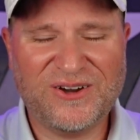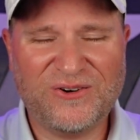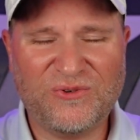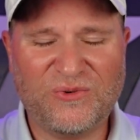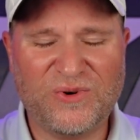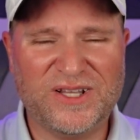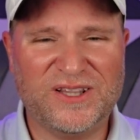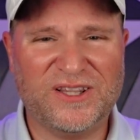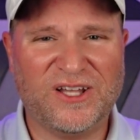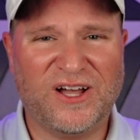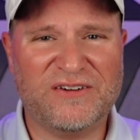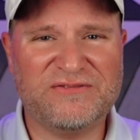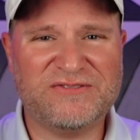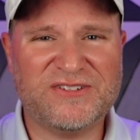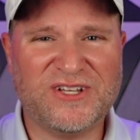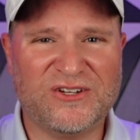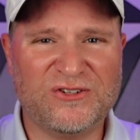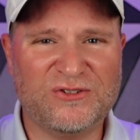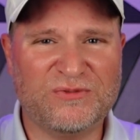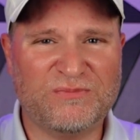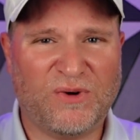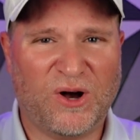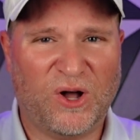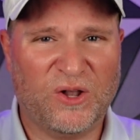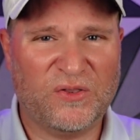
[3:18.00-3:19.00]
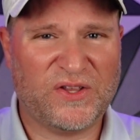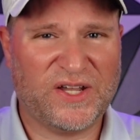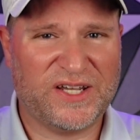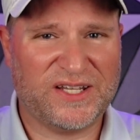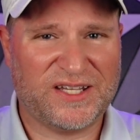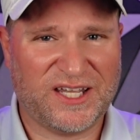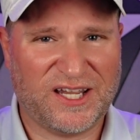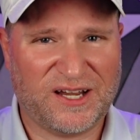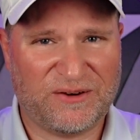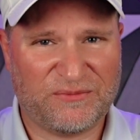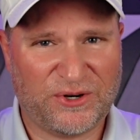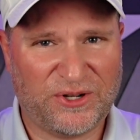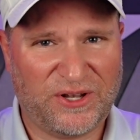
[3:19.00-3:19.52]
we love to do
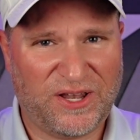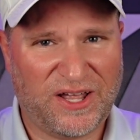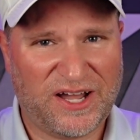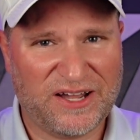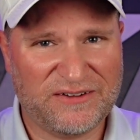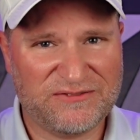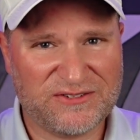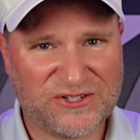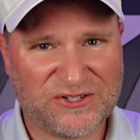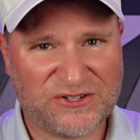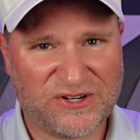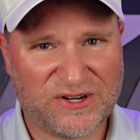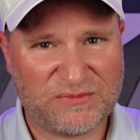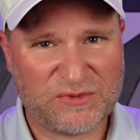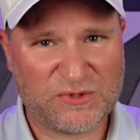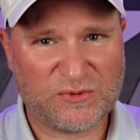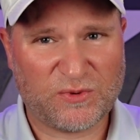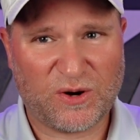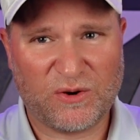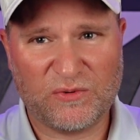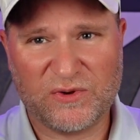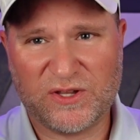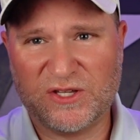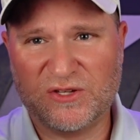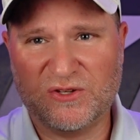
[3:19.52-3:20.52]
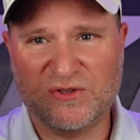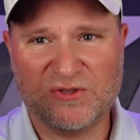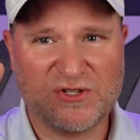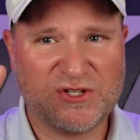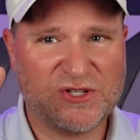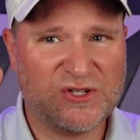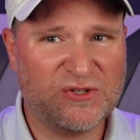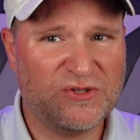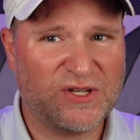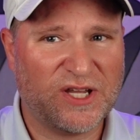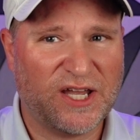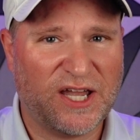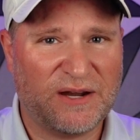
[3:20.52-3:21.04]
multi-camera live streams where we use
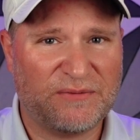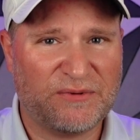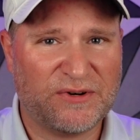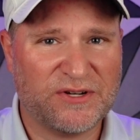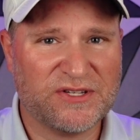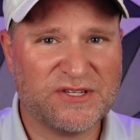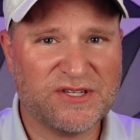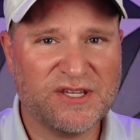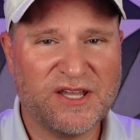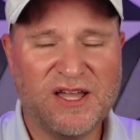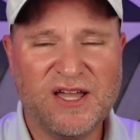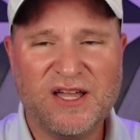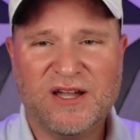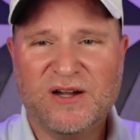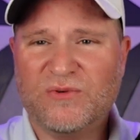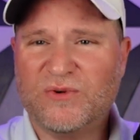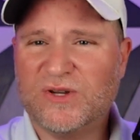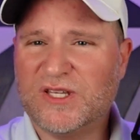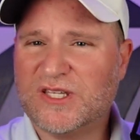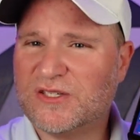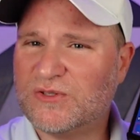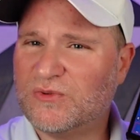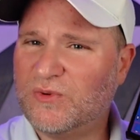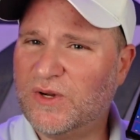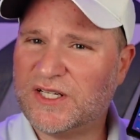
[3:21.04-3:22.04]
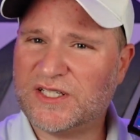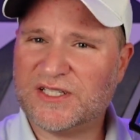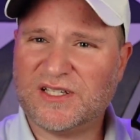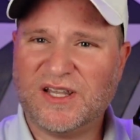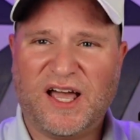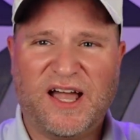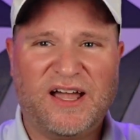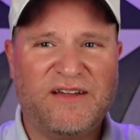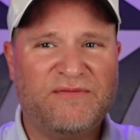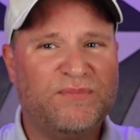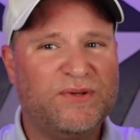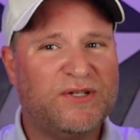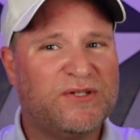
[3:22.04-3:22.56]
2 cameras, we switch
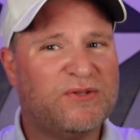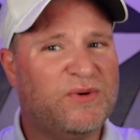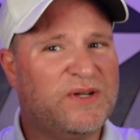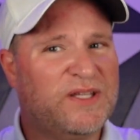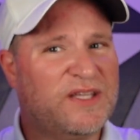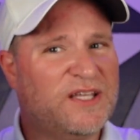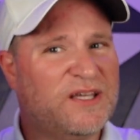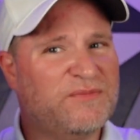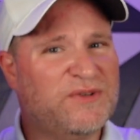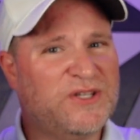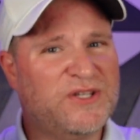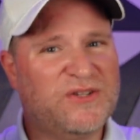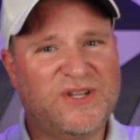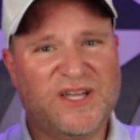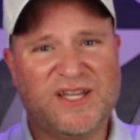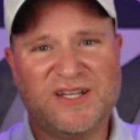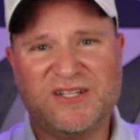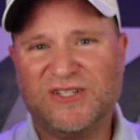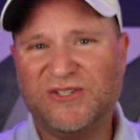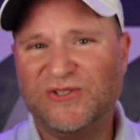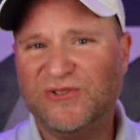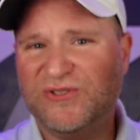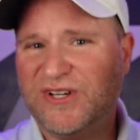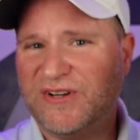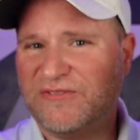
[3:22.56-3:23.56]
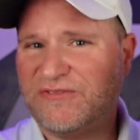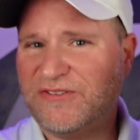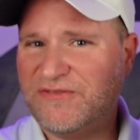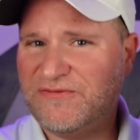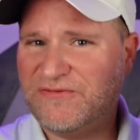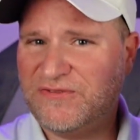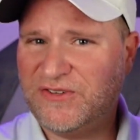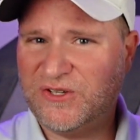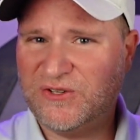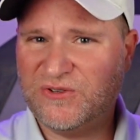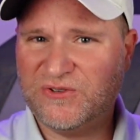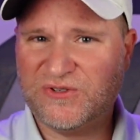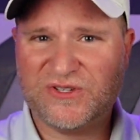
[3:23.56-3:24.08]
live between them, and you get 2 different
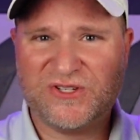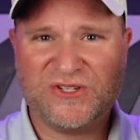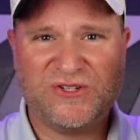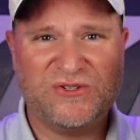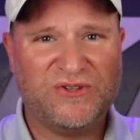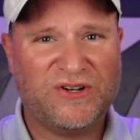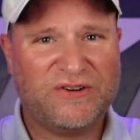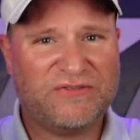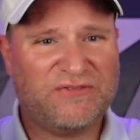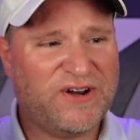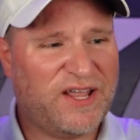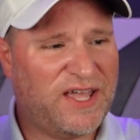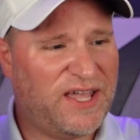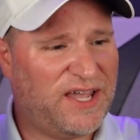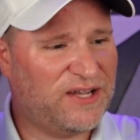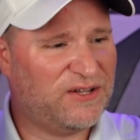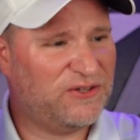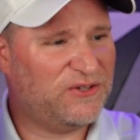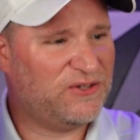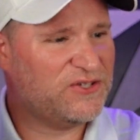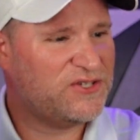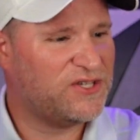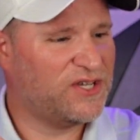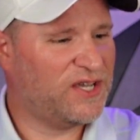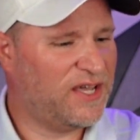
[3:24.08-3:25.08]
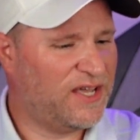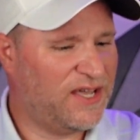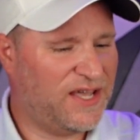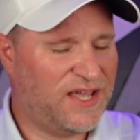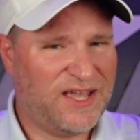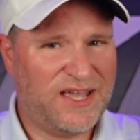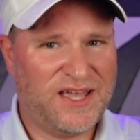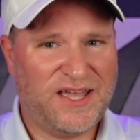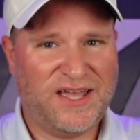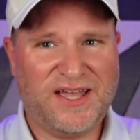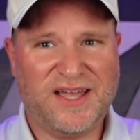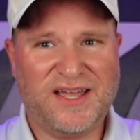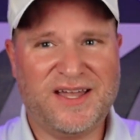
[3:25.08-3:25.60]
views, 2 different angles.
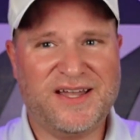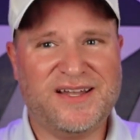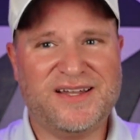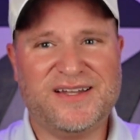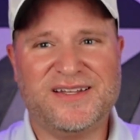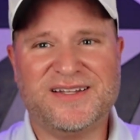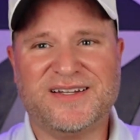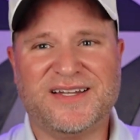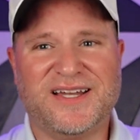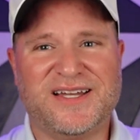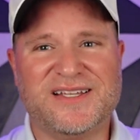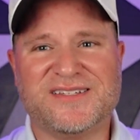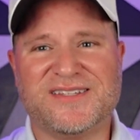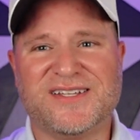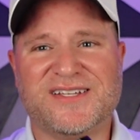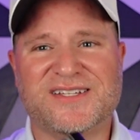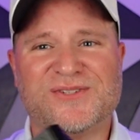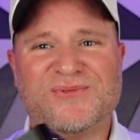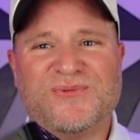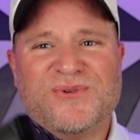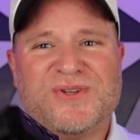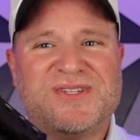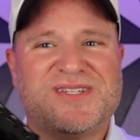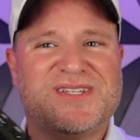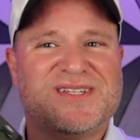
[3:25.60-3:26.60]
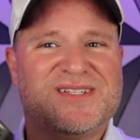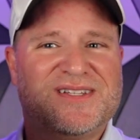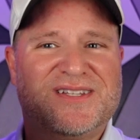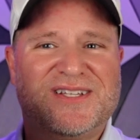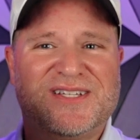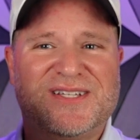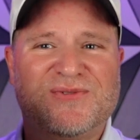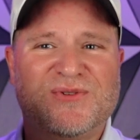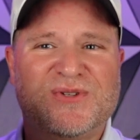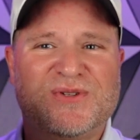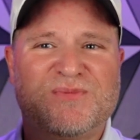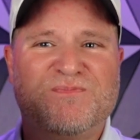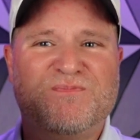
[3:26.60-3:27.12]
Guys, this was
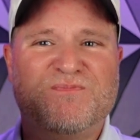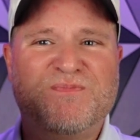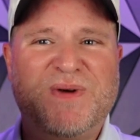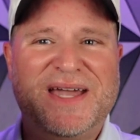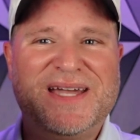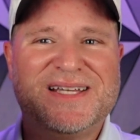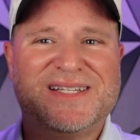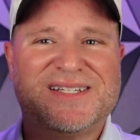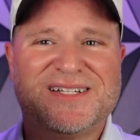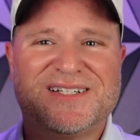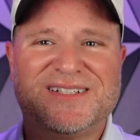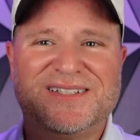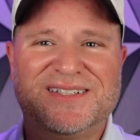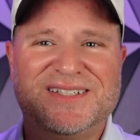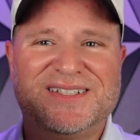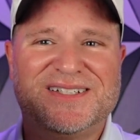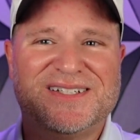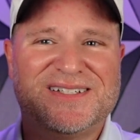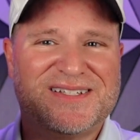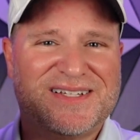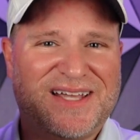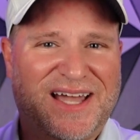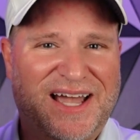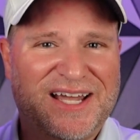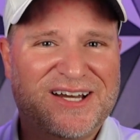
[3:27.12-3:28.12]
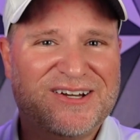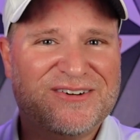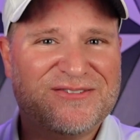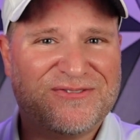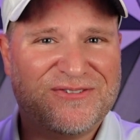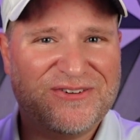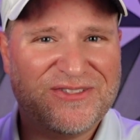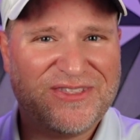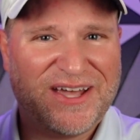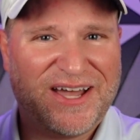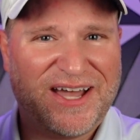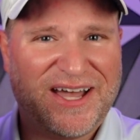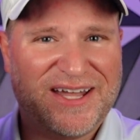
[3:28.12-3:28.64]
basically designed
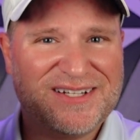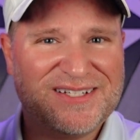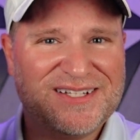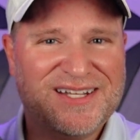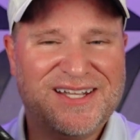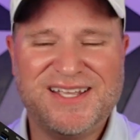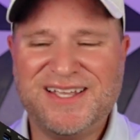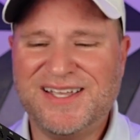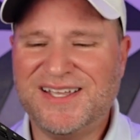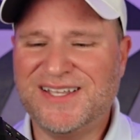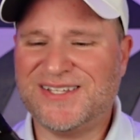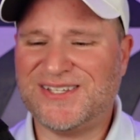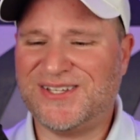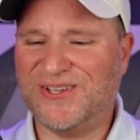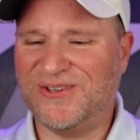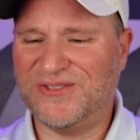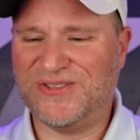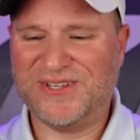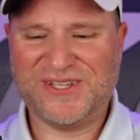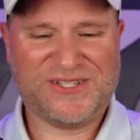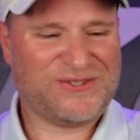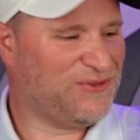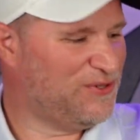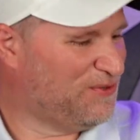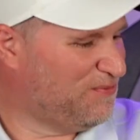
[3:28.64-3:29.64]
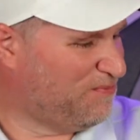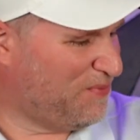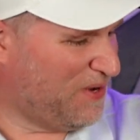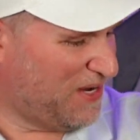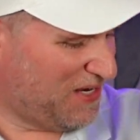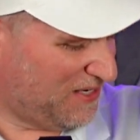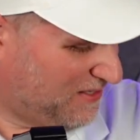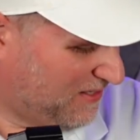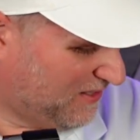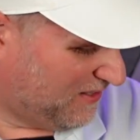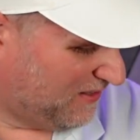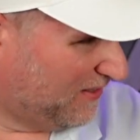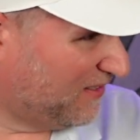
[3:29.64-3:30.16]
for that. So this was
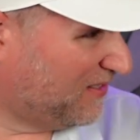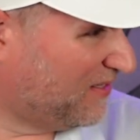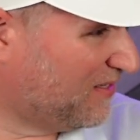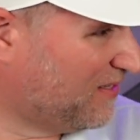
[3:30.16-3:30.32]
basically